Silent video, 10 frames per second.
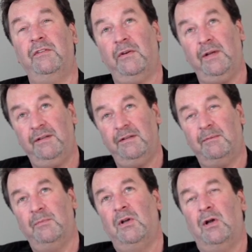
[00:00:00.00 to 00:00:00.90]
So I ended
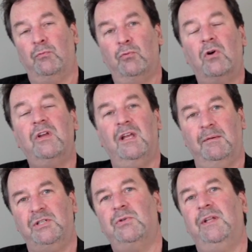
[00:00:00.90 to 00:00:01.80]
up rocking
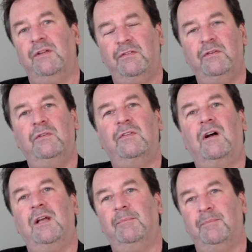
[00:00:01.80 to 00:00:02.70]
between the two
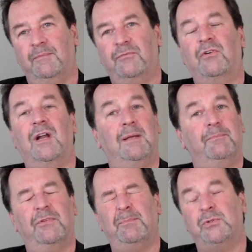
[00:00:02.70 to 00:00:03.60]
time
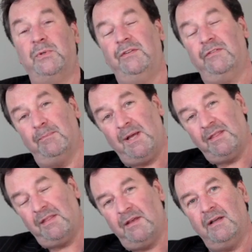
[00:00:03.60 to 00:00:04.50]
frames, between
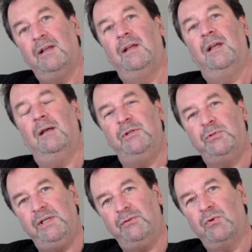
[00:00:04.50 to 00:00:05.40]
Samantha and
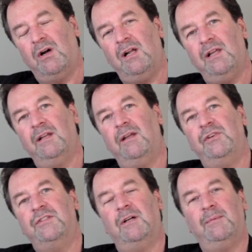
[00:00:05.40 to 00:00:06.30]
between Riley. And
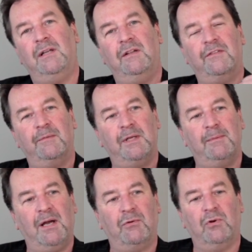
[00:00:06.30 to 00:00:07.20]
every time I learnt something
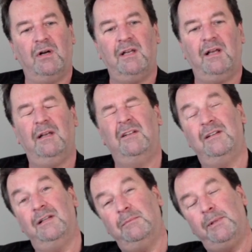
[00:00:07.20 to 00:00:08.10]
about Riley, I learnt a
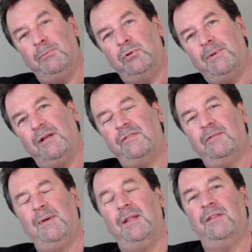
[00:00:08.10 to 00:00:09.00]
little bit more about
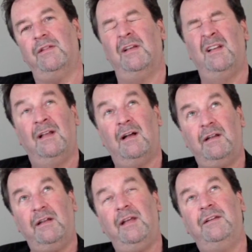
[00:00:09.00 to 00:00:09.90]
Samantha.
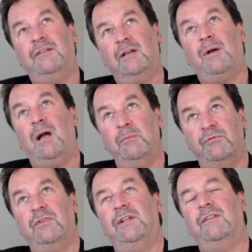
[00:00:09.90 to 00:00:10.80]
And I ended up
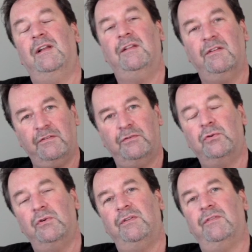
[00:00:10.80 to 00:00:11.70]
hopefully telling the
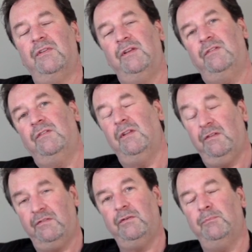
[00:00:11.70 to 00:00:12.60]
stories of these
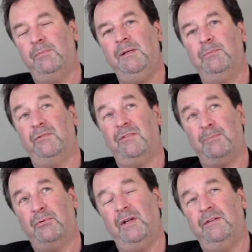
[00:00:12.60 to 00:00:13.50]
two people
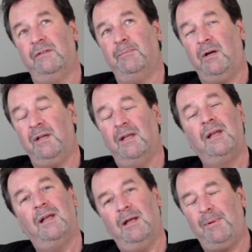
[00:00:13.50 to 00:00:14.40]
separated by
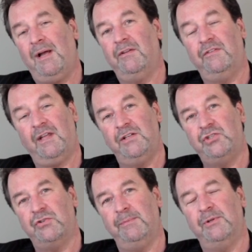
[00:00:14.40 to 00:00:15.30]
about a
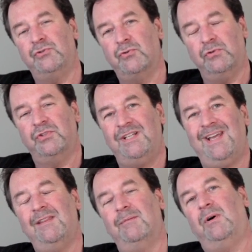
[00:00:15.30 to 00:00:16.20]
century, but drawn
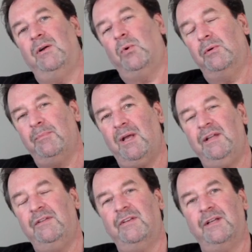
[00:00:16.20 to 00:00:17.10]
together by one
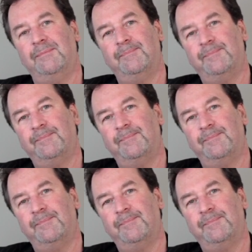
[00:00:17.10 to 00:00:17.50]
painting.